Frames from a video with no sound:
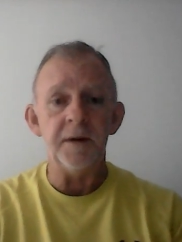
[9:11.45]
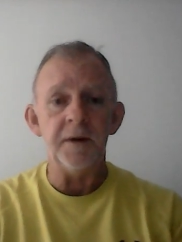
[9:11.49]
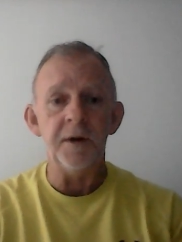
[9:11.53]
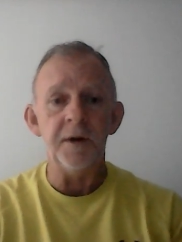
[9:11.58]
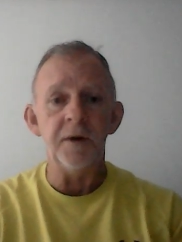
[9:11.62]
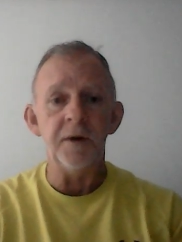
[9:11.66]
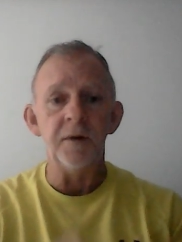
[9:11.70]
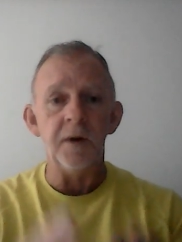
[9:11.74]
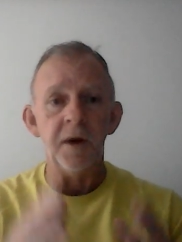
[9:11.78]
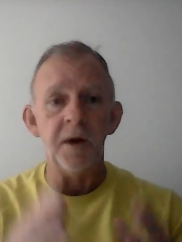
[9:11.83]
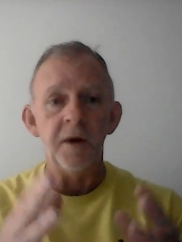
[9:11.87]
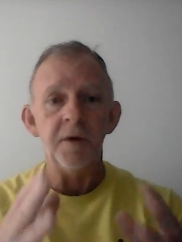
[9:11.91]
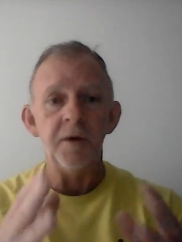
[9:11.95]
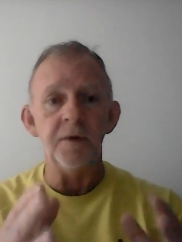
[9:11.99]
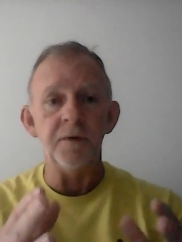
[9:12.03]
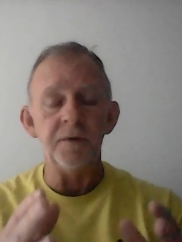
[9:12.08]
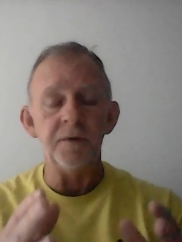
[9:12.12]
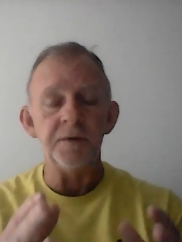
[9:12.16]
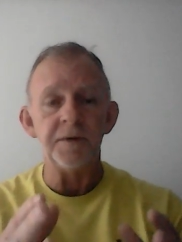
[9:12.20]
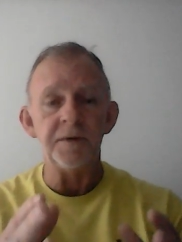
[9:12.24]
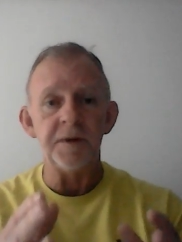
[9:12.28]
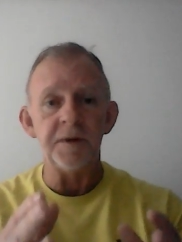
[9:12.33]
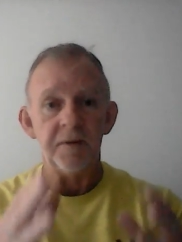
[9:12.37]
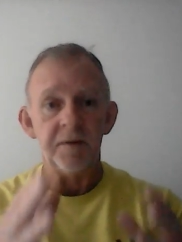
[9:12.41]
you
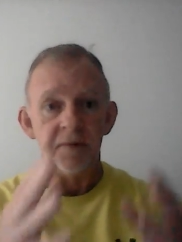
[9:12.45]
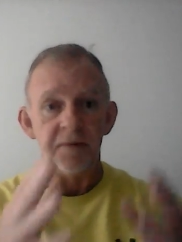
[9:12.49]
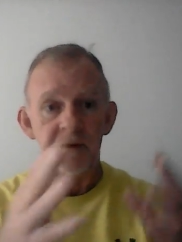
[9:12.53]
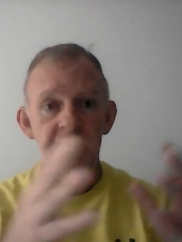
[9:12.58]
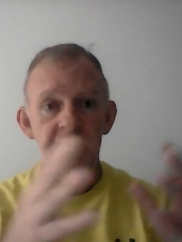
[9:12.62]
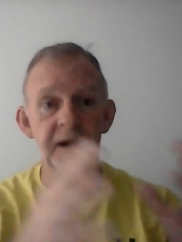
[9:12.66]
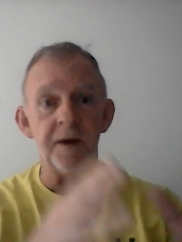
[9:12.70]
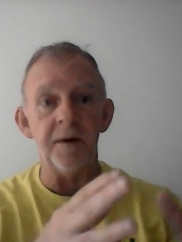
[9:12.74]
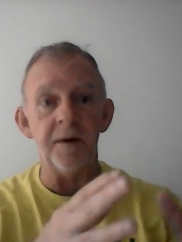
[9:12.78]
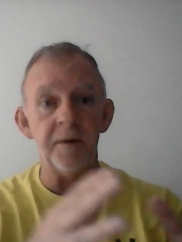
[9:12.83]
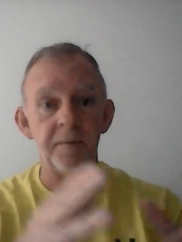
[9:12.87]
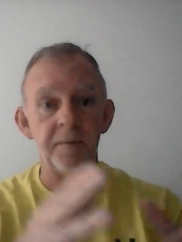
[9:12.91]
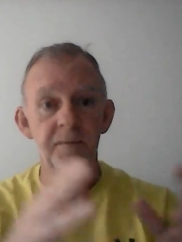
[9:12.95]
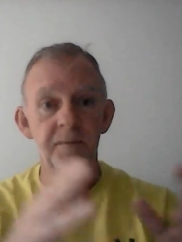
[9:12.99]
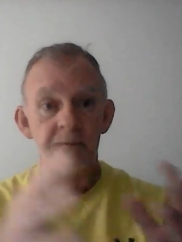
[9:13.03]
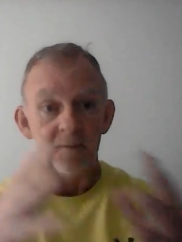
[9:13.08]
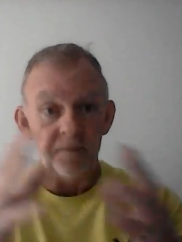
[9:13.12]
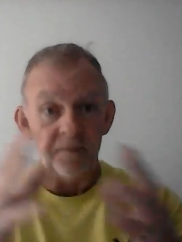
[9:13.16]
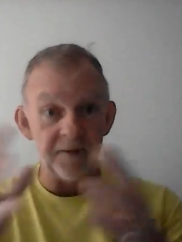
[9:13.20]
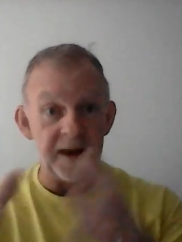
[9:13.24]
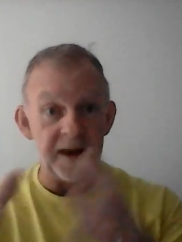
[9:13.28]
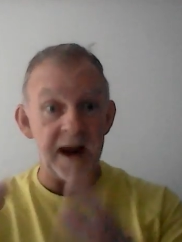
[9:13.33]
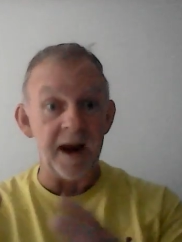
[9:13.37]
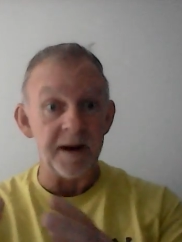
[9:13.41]
lose the fear
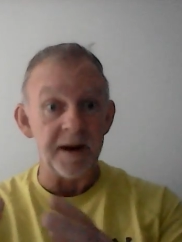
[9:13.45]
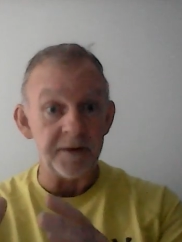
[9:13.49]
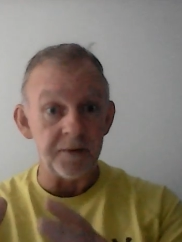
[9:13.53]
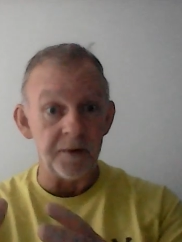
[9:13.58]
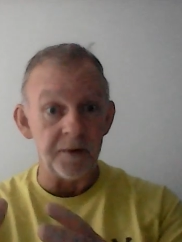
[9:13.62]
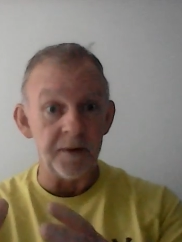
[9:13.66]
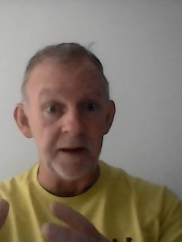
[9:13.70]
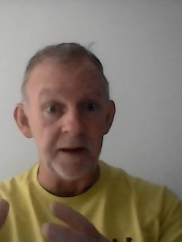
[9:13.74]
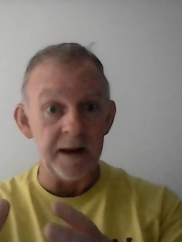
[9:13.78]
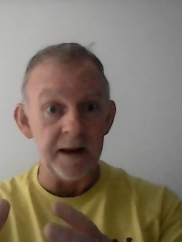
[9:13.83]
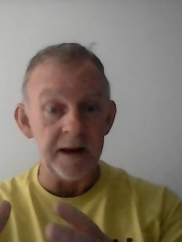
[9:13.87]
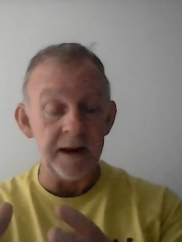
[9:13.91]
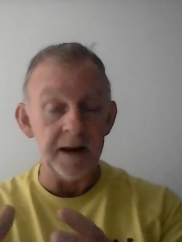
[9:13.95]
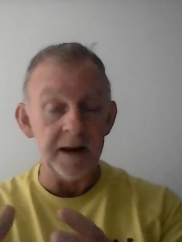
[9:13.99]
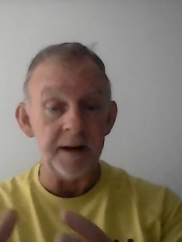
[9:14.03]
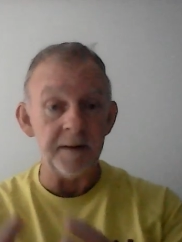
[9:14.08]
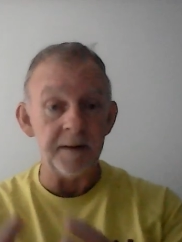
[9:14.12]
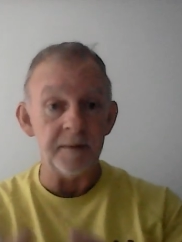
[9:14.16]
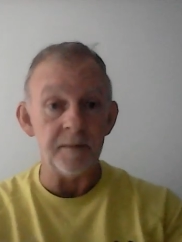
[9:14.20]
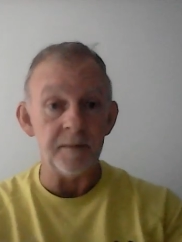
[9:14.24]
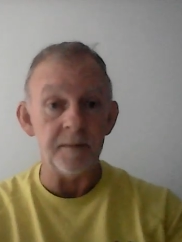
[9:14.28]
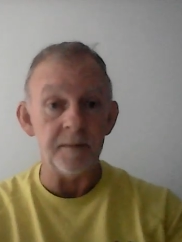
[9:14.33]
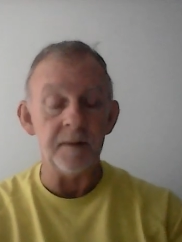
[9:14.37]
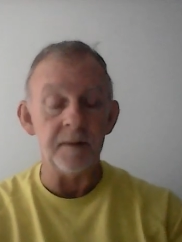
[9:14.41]
factor in it,
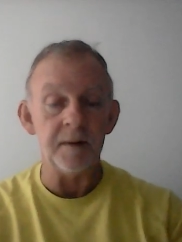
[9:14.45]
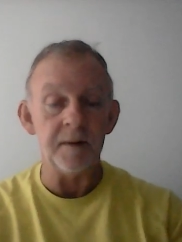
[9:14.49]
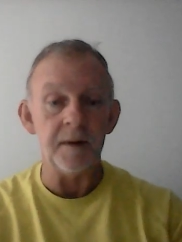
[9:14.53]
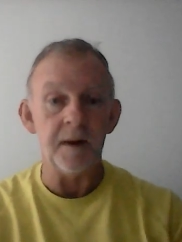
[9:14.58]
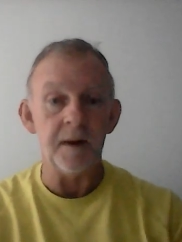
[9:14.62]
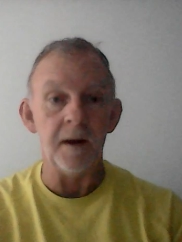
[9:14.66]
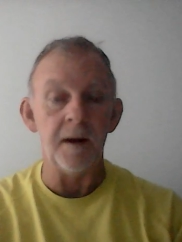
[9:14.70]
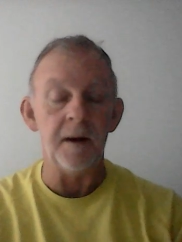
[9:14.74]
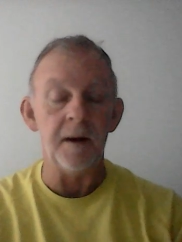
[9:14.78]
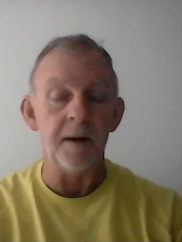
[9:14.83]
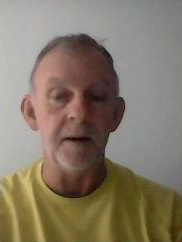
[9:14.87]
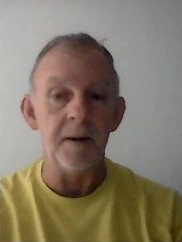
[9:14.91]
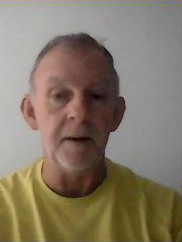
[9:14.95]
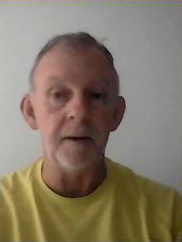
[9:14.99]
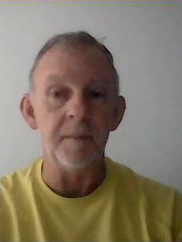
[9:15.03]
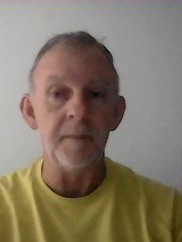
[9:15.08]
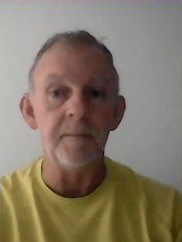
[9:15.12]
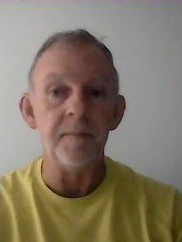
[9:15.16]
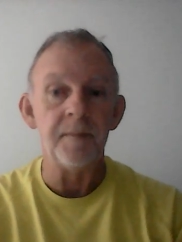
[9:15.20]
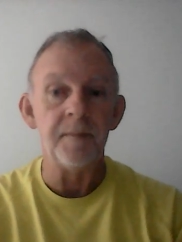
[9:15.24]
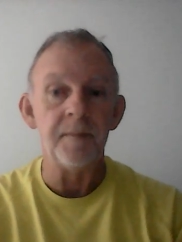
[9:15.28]
uh,